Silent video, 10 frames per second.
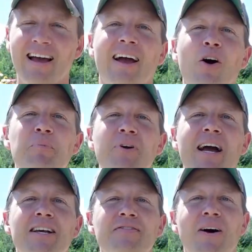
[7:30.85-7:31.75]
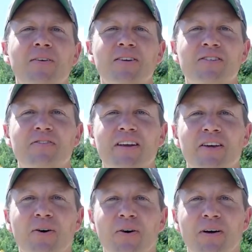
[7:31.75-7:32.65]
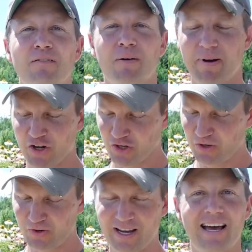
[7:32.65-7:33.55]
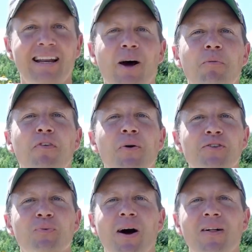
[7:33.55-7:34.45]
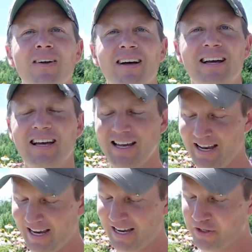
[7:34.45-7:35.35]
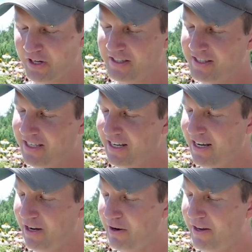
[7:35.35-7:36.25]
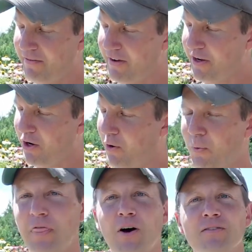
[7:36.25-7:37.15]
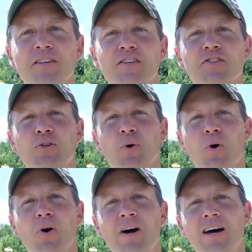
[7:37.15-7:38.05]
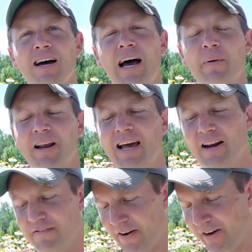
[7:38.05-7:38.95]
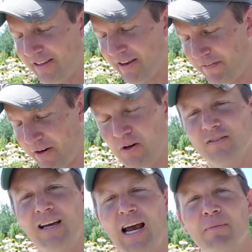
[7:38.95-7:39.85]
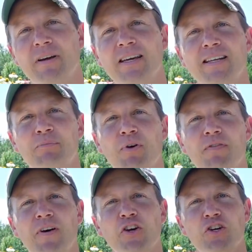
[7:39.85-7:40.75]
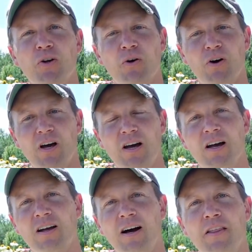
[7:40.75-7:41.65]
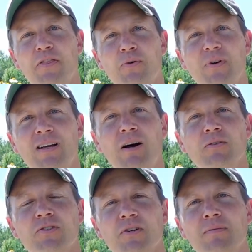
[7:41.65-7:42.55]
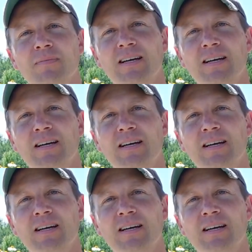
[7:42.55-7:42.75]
I hope you guys found this video informational and helpful as well. As you could see in the video, without this tool, I would have had a very difficult time getting a professional cut through the console.